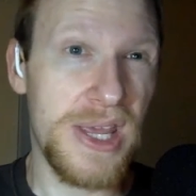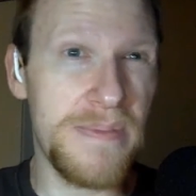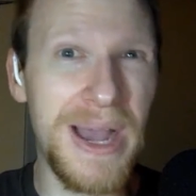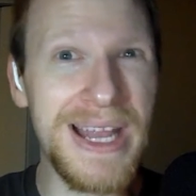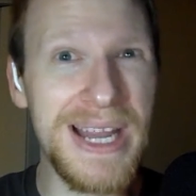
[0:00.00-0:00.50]

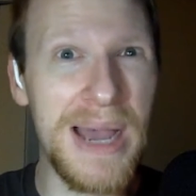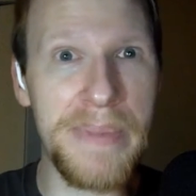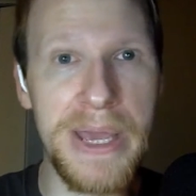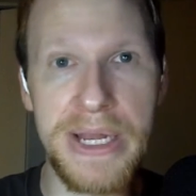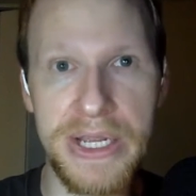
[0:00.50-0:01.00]
You might
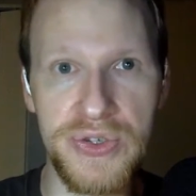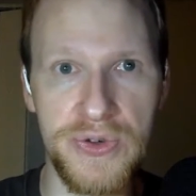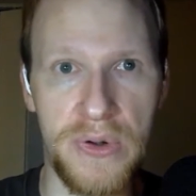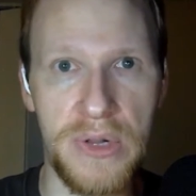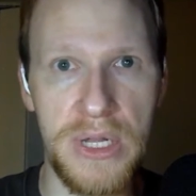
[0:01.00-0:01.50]
not be in
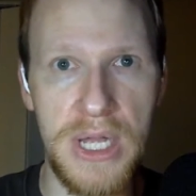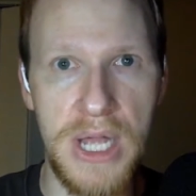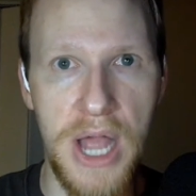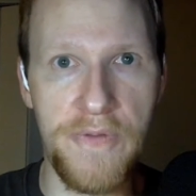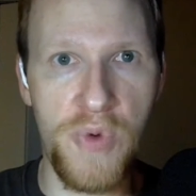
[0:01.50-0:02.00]
control
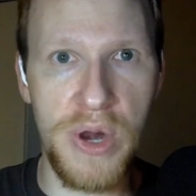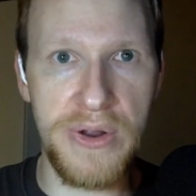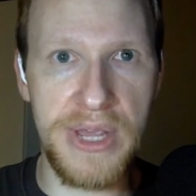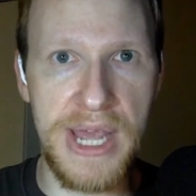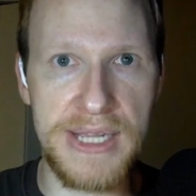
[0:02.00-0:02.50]
of
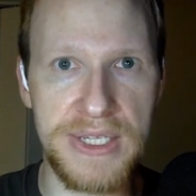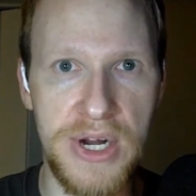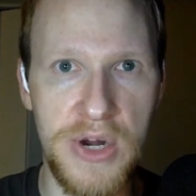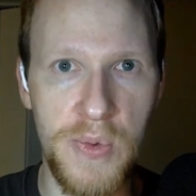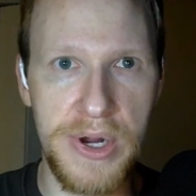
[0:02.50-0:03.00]
what your
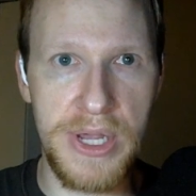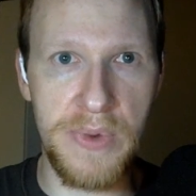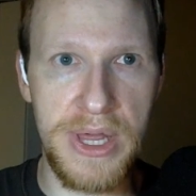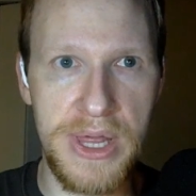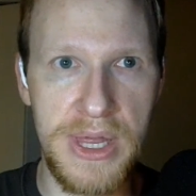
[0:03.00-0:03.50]
guests are
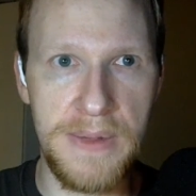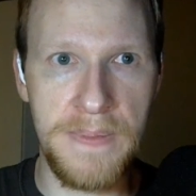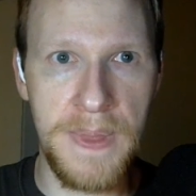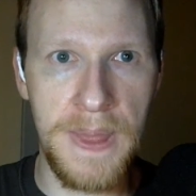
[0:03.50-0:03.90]
working with.